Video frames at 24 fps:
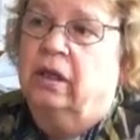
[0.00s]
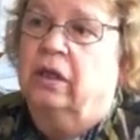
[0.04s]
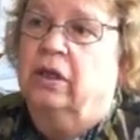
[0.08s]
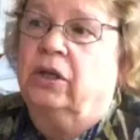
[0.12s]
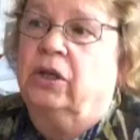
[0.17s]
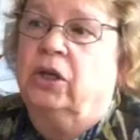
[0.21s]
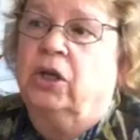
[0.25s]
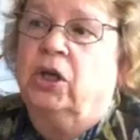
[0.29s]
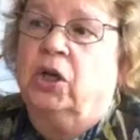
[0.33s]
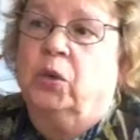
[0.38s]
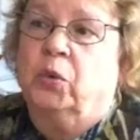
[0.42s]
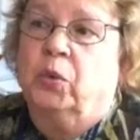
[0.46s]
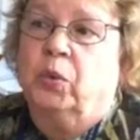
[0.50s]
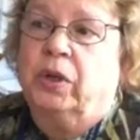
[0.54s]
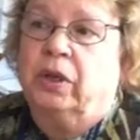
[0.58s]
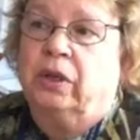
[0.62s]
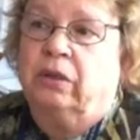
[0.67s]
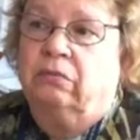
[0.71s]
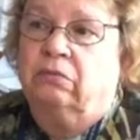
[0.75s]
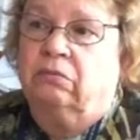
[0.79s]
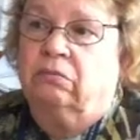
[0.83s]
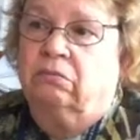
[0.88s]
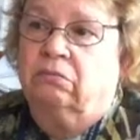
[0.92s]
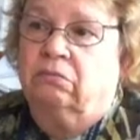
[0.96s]
you know, we
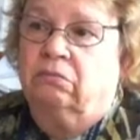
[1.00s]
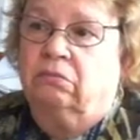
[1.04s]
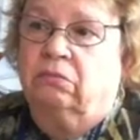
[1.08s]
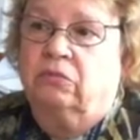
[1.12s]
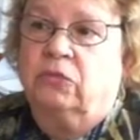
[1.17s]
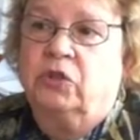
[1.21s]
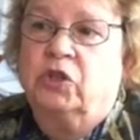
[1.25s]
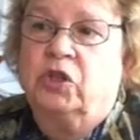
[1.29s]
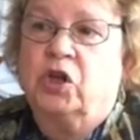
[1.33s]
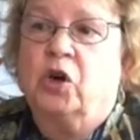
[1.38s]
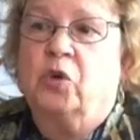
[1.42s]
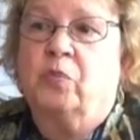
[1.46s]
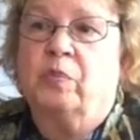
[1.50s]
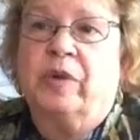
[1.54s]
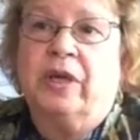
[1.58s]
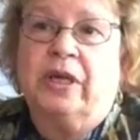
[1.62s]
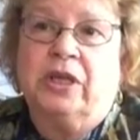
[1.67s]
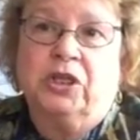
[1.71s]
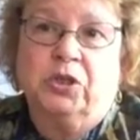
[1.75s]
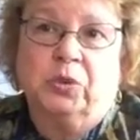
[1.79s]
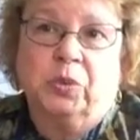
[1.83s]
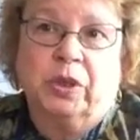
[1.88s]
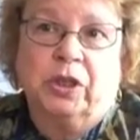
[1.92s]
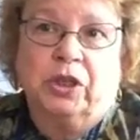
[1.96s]
don't mean
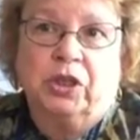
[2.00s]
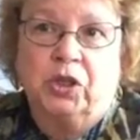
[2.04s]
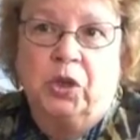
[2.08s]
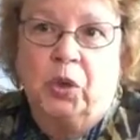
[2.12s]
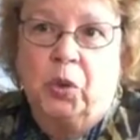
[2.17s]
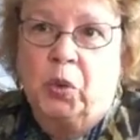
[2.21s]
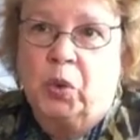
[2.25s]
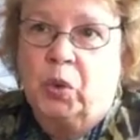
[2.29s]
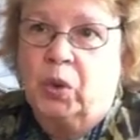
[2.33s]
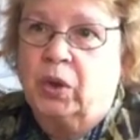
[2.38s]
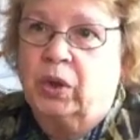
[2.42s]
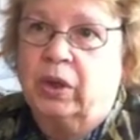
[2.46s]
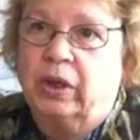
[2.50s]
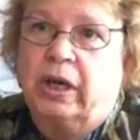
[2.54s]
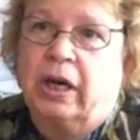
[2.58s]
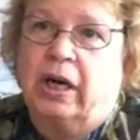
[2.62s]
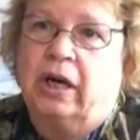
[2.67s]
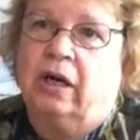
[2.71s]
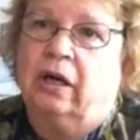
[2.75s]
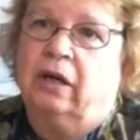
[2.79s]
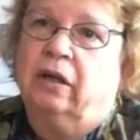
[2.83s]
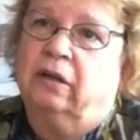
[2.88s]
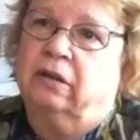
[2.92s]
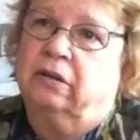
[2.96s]
to ignore
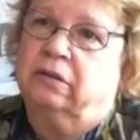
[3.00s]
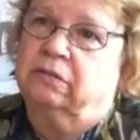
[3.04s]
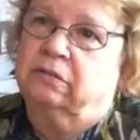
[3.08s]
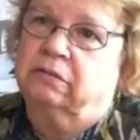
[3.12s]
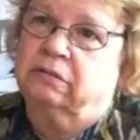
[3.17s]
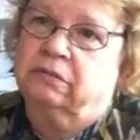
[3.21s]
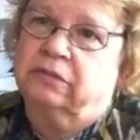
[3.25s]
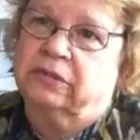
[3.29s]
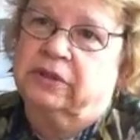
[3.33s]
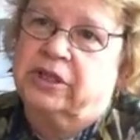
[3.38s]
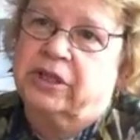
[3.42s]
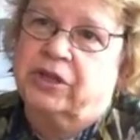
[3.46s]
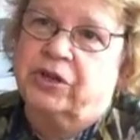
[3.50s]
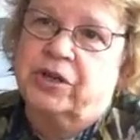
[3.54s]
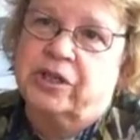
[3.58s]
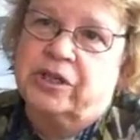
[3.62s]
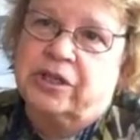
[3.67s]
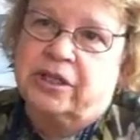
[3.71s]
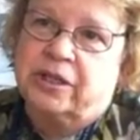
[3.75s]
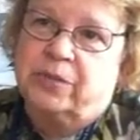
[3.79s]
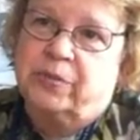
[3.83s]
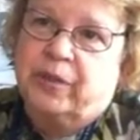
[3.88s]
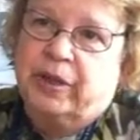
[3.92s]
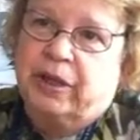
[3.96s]
our
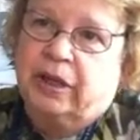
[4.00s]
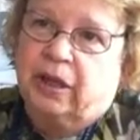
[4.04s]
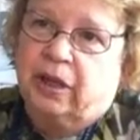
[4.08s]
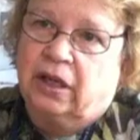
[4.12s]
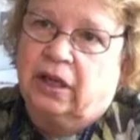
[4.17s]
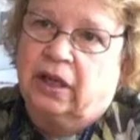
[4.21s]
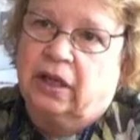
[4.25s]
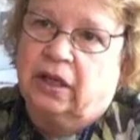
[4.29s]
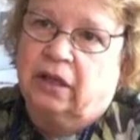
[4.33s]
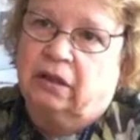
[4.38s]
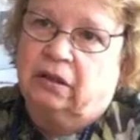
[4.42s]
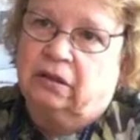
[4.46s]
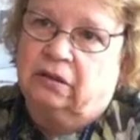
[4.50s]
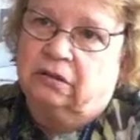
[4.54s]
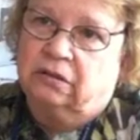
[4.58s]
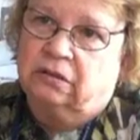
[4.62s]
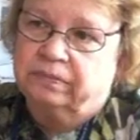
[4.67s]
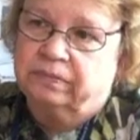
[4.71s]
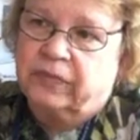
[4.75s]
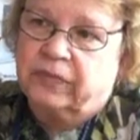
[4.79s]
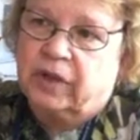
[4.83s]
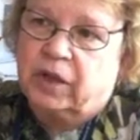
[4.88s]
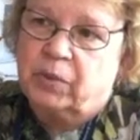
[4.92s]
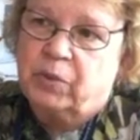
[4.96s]
seriously mentally ill
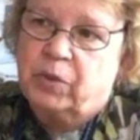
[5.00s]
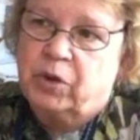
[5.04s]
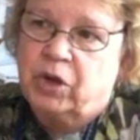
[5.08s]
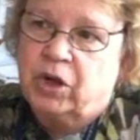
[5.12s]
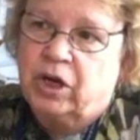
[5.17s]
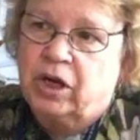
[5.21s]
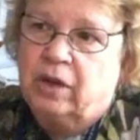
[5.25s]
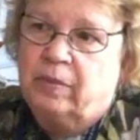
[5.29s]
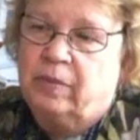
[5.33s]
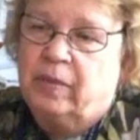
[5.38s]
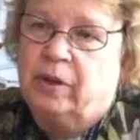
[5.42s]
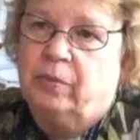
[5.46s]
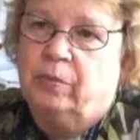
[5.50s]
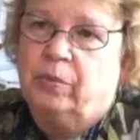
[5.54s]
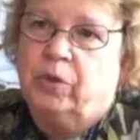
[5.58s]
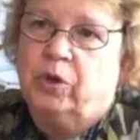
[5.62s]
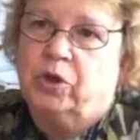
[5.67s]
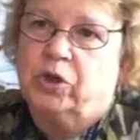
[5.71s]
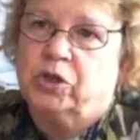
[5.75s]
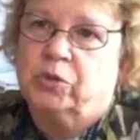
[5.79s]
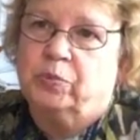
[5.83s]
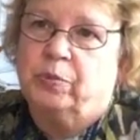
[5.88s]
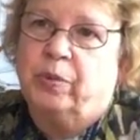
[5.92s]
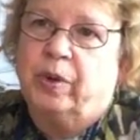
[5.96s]
community
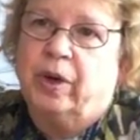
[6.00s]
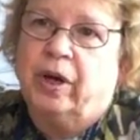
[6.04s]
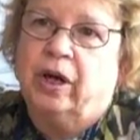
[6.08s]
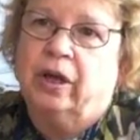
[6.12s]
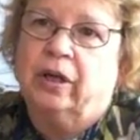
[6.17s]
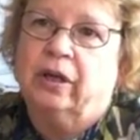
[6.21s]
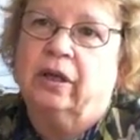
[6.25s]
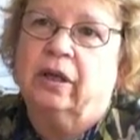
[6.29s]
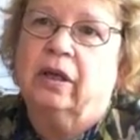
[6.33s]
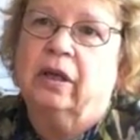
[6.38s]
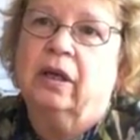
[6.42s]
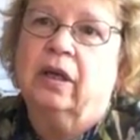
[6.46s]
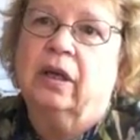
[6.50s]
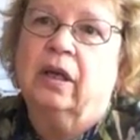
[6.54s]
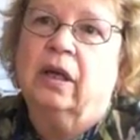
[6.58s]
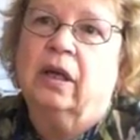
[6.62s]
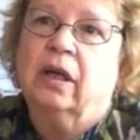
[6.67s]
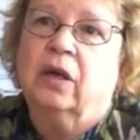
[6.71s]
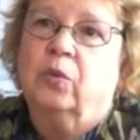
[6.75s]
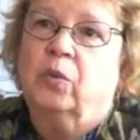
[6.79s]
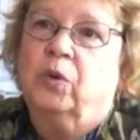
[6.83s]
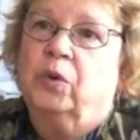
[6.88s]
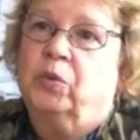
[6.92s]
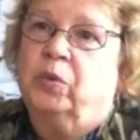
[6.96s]
members, but
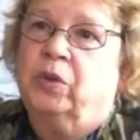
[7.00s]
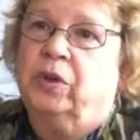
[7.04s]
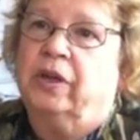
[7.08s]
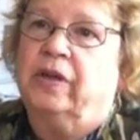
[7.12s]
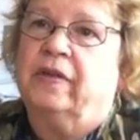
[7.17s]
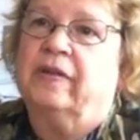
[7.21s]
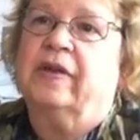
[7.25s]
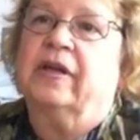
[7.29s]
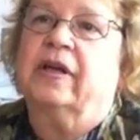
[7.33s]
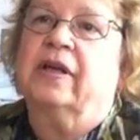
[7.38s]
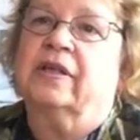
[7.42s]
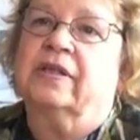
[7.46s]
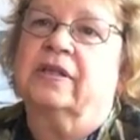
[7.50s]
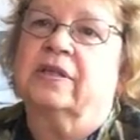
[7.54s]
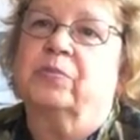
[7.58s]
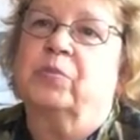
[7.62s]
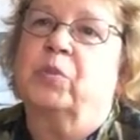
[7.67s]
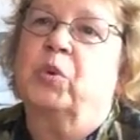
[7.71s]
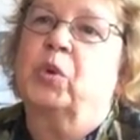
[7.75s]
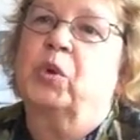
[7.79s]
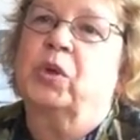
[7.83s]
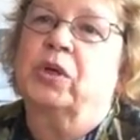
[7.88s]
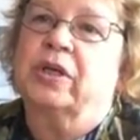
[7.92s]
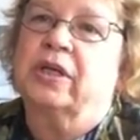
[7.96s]
we really think it's
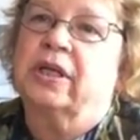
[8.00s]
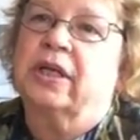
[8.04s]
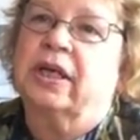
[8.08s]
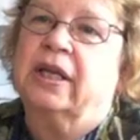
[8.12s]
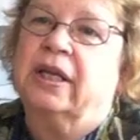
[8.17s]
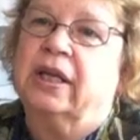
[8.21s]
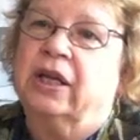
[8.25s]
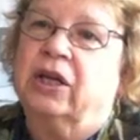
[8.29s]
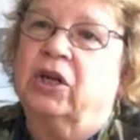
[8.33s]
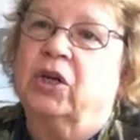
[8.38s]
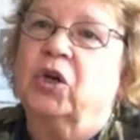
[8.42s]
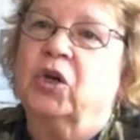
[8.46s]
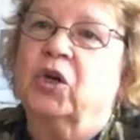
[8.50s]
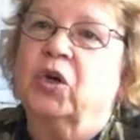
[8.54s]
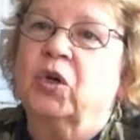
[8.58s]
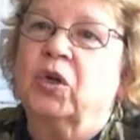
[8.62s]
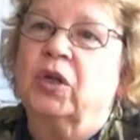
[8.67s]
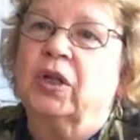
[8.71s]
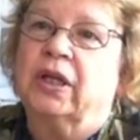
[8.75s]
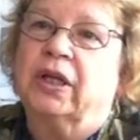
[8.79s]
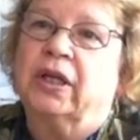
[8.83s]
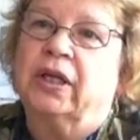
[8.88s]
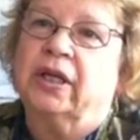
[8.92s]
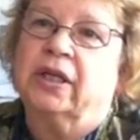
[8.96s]
important to get in
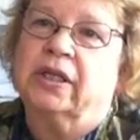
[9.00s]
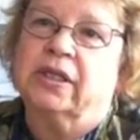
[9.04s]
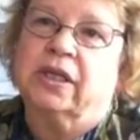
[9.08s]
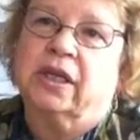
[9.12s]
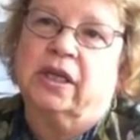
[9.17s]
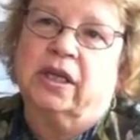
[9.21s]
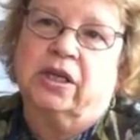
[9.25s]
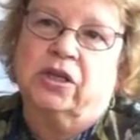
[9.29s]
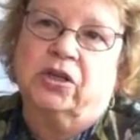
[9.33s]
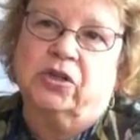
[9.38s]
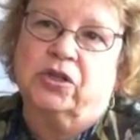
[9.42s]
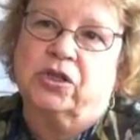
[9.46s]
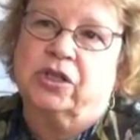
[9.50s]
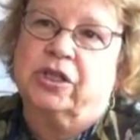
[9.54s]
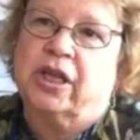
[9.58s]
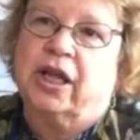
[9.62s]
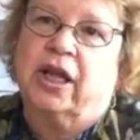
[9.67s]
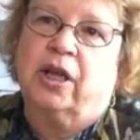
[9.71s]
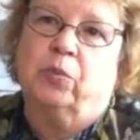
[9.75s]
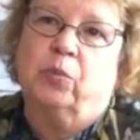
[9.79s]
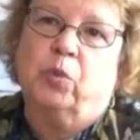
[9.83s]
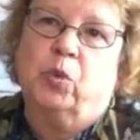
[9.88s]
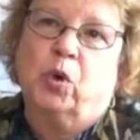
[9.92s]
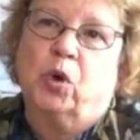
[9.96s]
early and to
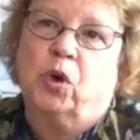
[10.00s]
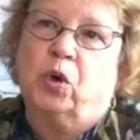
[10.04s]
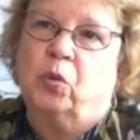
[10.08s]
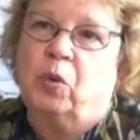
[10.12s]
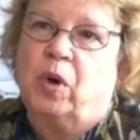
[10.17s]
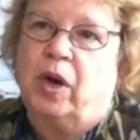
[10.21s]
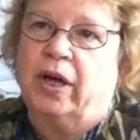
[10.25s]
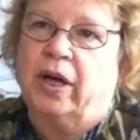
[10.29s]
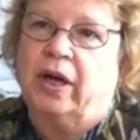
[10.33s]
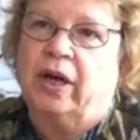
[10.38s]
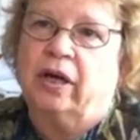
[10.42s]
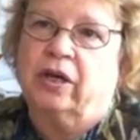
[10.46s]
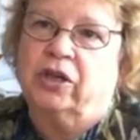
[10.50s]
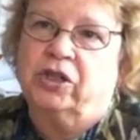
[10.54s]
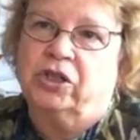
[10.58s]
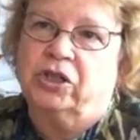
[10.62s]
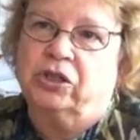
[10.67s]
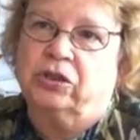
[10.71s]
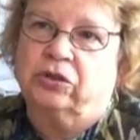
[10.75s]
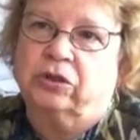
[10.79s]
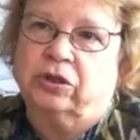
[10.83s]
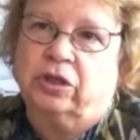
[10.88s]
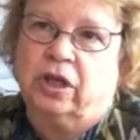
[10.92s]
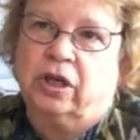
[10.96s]
understand more why our
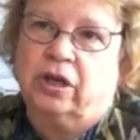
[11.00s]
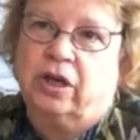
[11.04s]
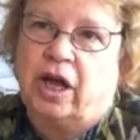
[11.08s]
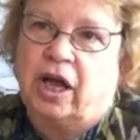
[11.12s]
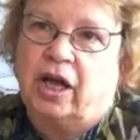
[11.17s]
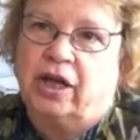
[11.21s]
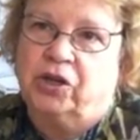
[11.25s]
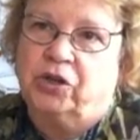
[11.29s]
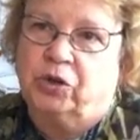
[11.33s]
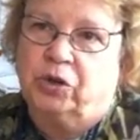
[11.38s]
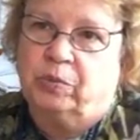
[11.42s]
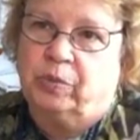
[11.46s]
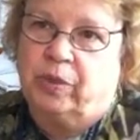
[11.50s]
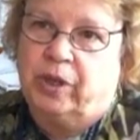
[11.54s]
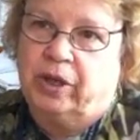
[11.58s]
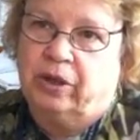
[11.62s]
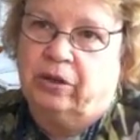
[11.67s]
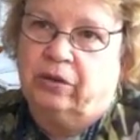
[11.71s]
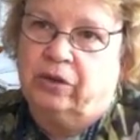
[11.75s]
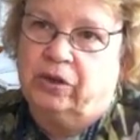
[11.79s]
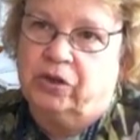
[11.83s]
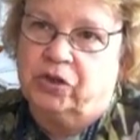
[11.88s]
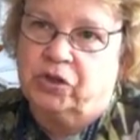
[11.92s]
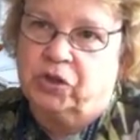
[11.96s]
children are not doing
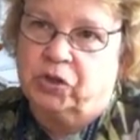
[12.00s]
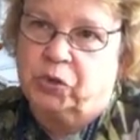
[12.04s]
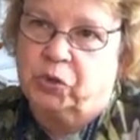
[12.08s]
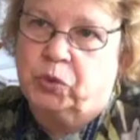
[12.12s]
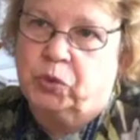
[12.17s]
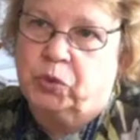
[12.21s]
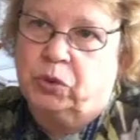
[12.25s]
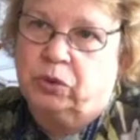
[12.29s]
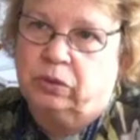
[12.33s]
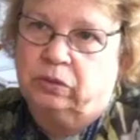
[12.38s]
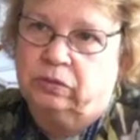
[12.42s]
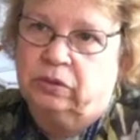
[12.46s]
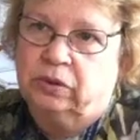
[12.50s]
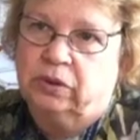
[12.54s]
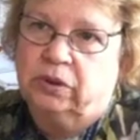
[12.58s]
better in school.